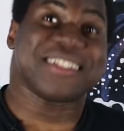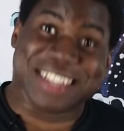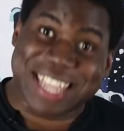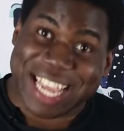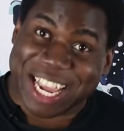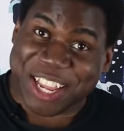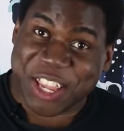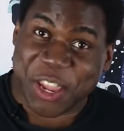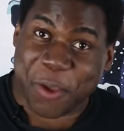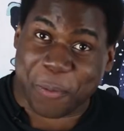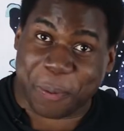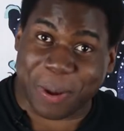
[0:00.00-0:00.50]

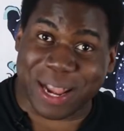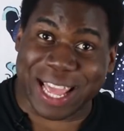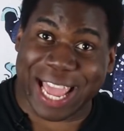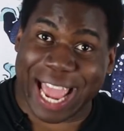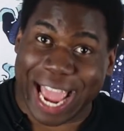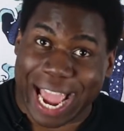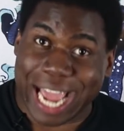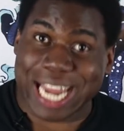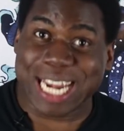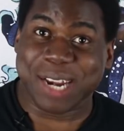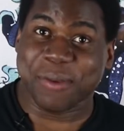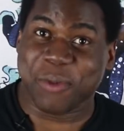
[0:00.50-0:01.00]
Then you play
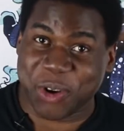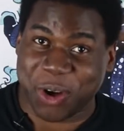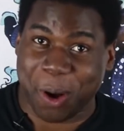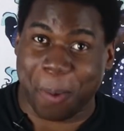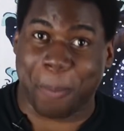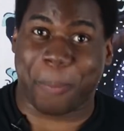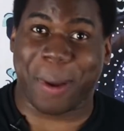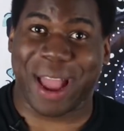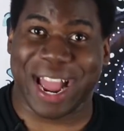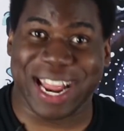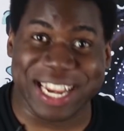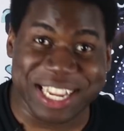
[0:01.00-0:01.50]
Animal
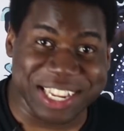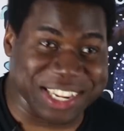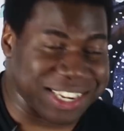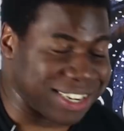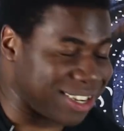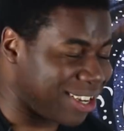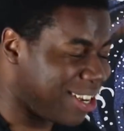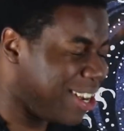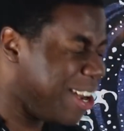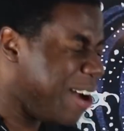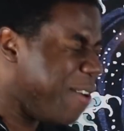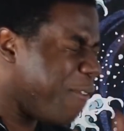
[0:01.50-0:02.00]

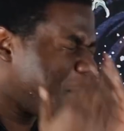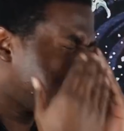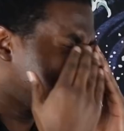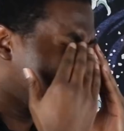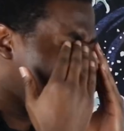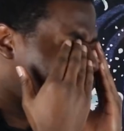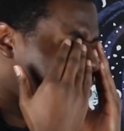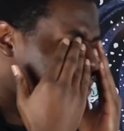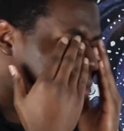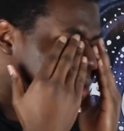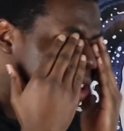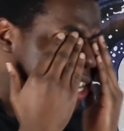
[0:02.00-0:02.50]
Companion. For
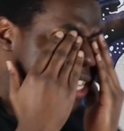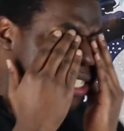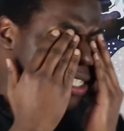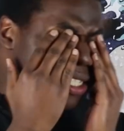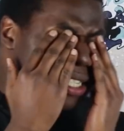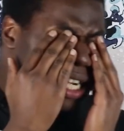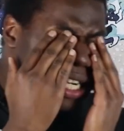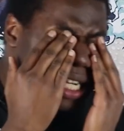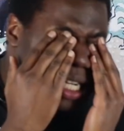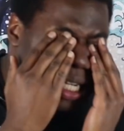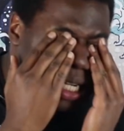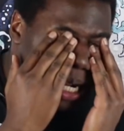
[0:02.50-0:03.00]
some
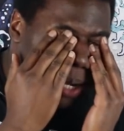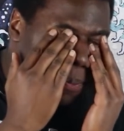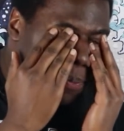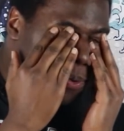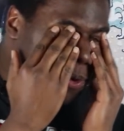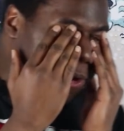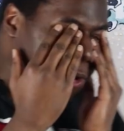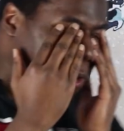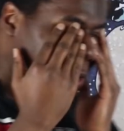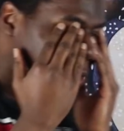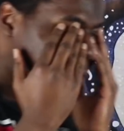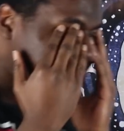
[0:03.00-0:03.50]
reason I
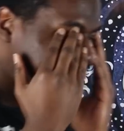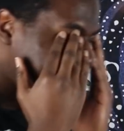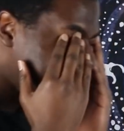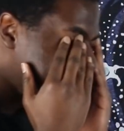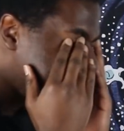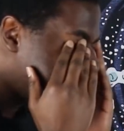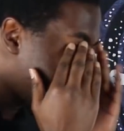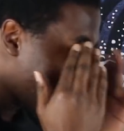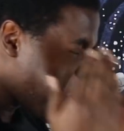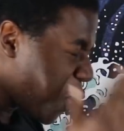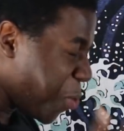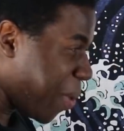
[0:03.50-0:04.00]
kept calling
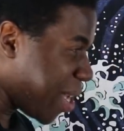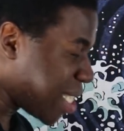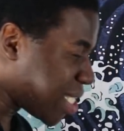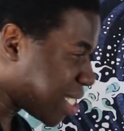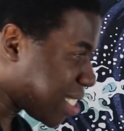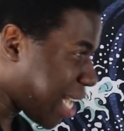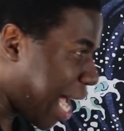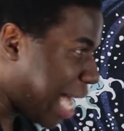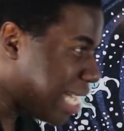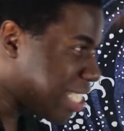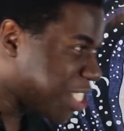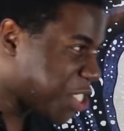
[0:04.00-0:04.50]
it 2 my
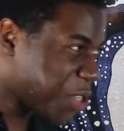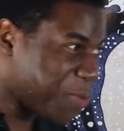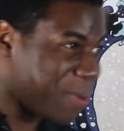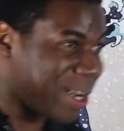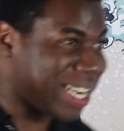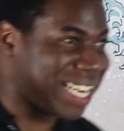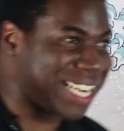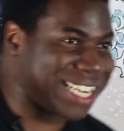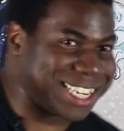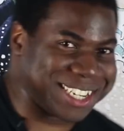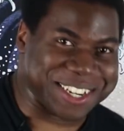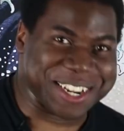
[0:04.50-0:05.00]
sides to
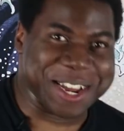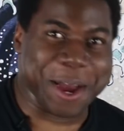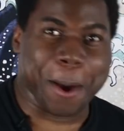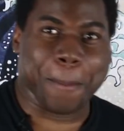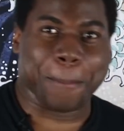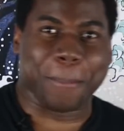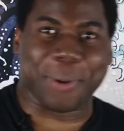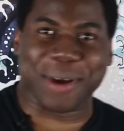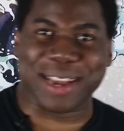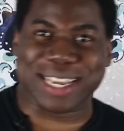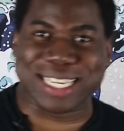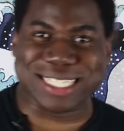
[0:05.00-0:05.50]
my head,
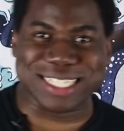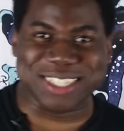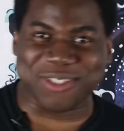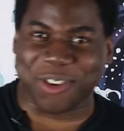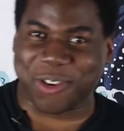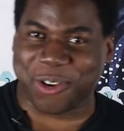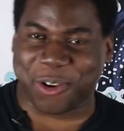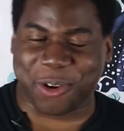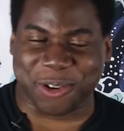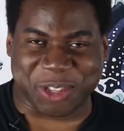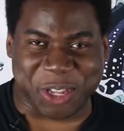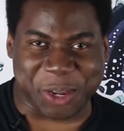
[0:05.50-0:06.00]
but it's
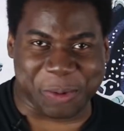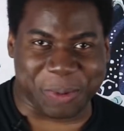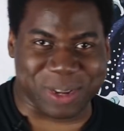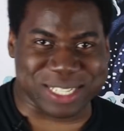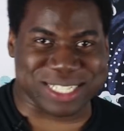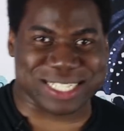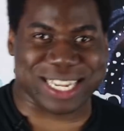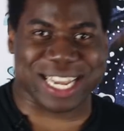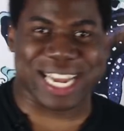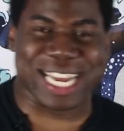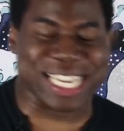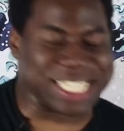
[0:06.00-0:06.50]
not called 2 my
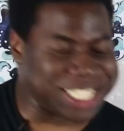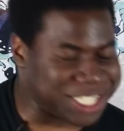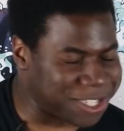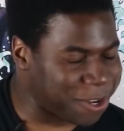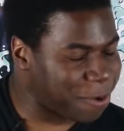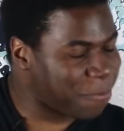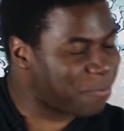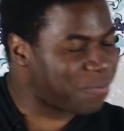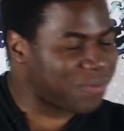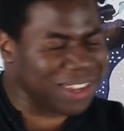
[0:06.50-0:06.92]
sides.